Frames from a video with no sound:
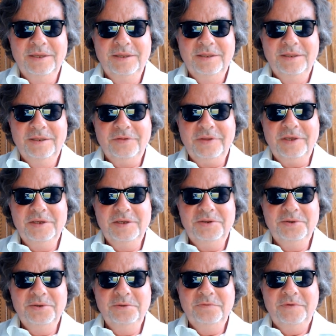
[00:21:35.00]
Thank
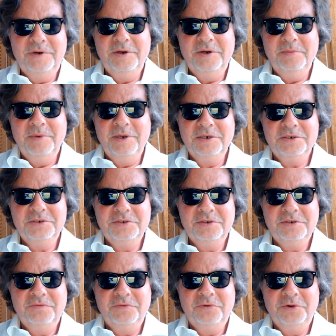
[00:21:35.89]
you very
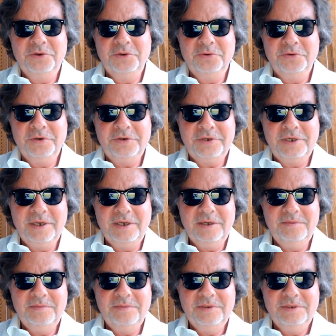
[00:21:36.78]
much for your
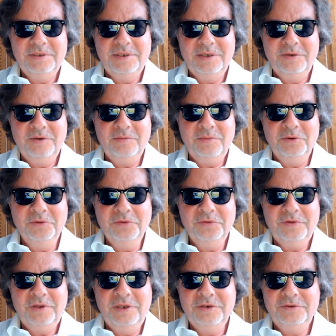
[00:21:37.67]
time and the
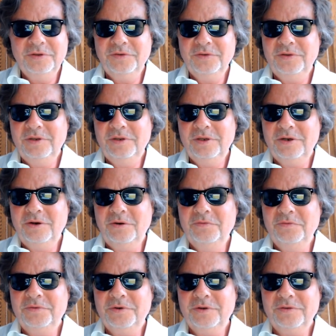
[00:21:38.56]
most interesting
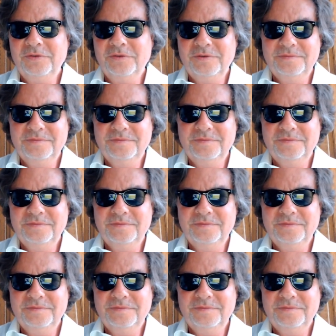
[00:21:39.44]
conference.